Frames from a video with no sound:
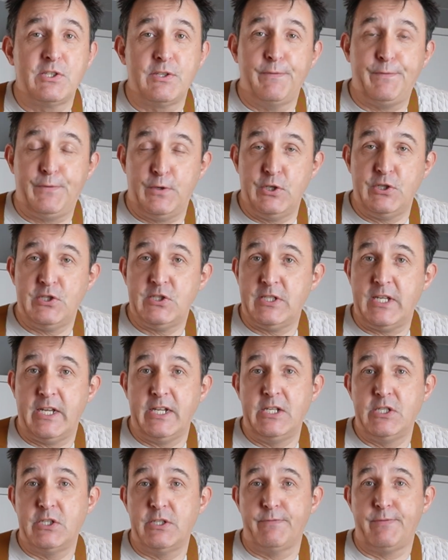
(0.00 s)
the first
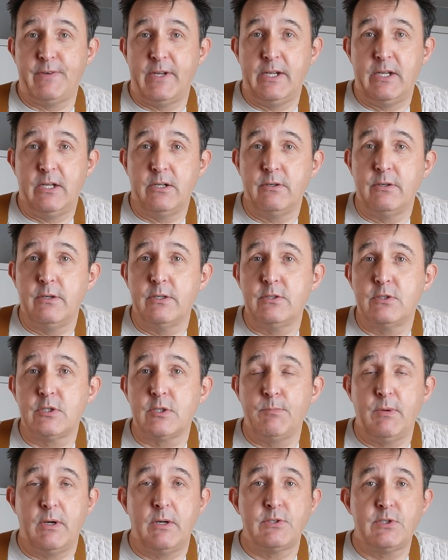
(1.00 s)
stage of our
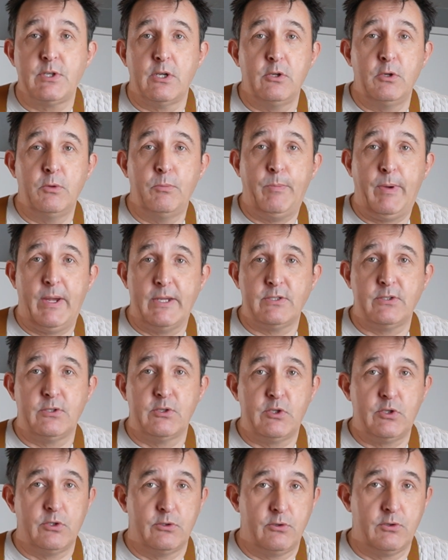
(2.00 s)
tomato pasta
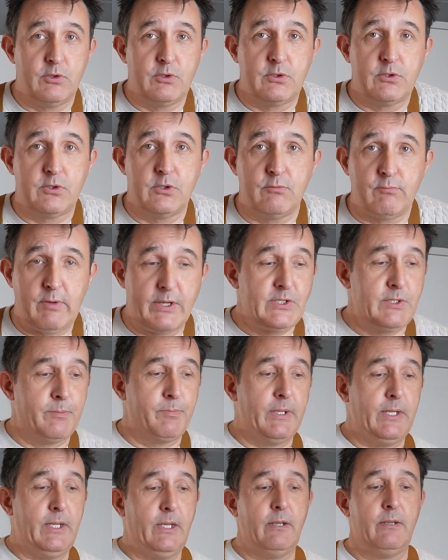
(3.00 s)
sauce
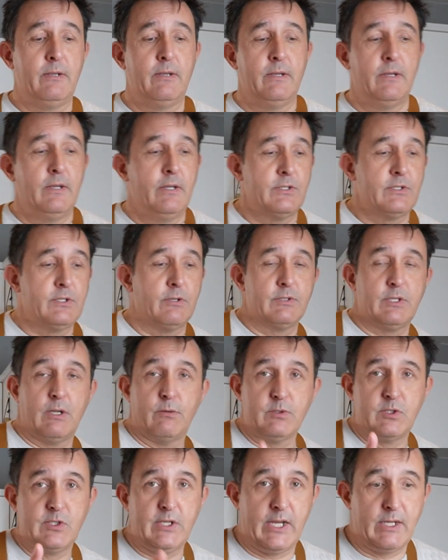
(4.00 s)
recipe. So as I
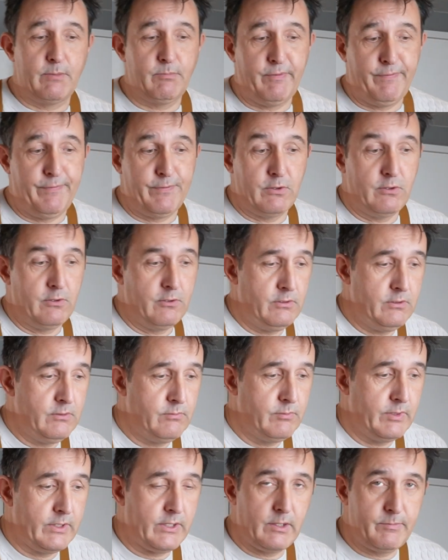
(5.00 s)
was saying before,
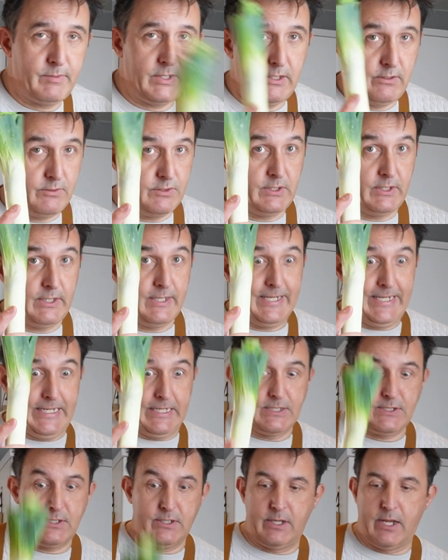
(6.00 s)
we're going to be using
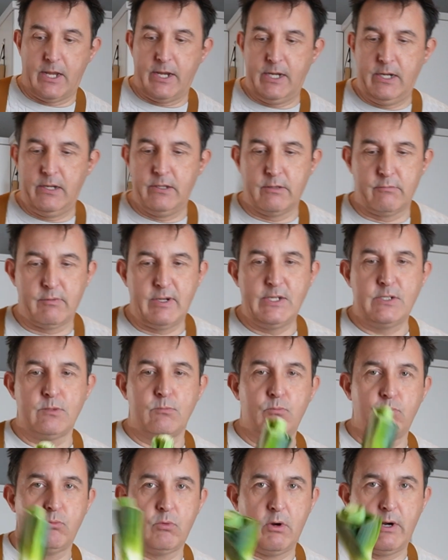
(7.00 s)
leeks today. And the reason
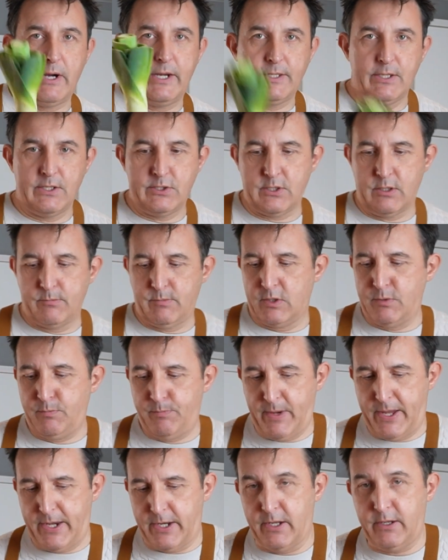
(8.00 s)
why they're so much
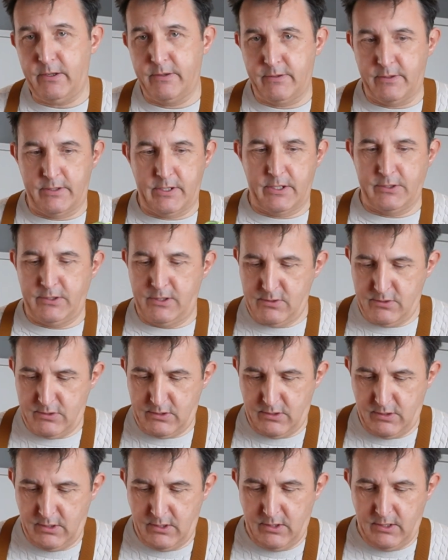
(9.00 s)
better than
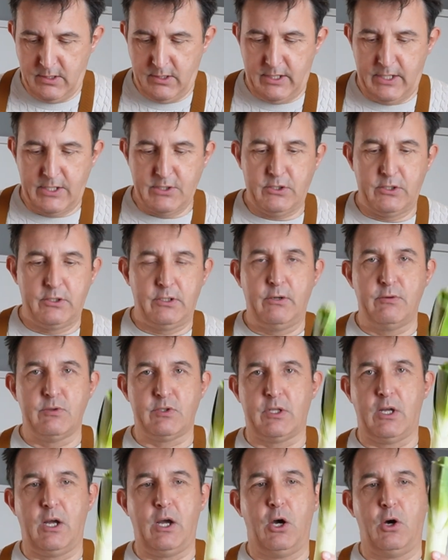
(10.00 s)
onions is you use
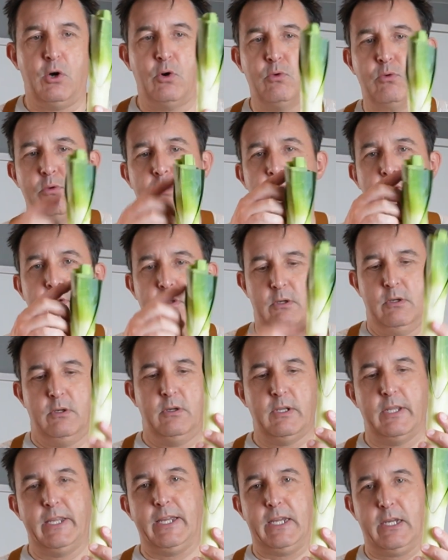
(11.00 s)
the whole
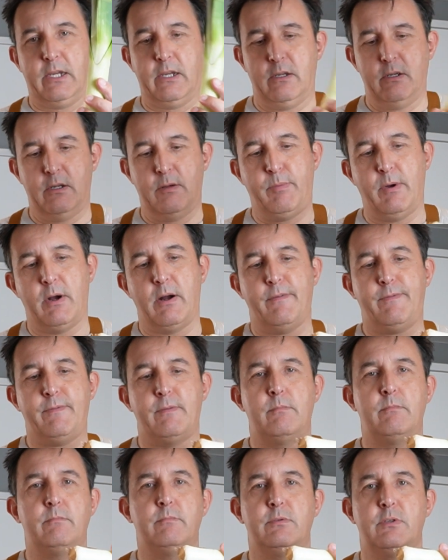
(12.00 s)
leek, apart
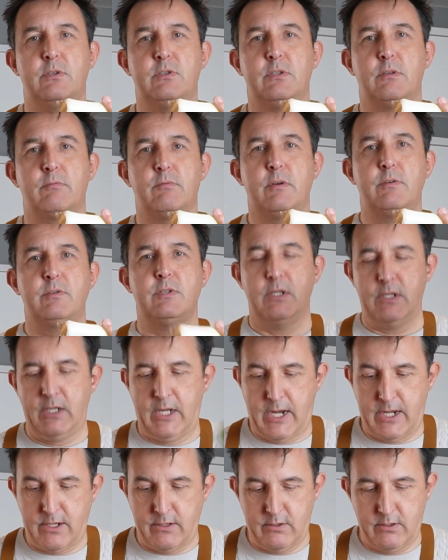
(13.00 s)
from just the root at the
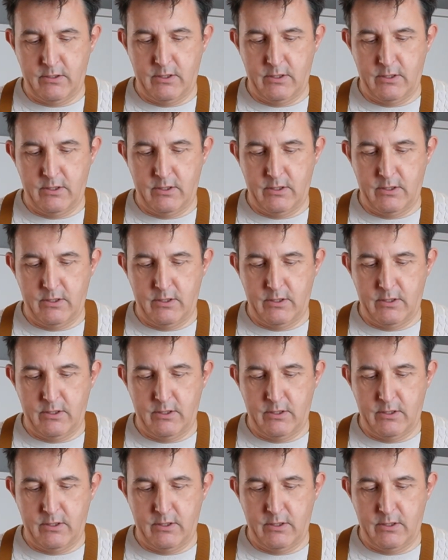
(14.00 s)
end.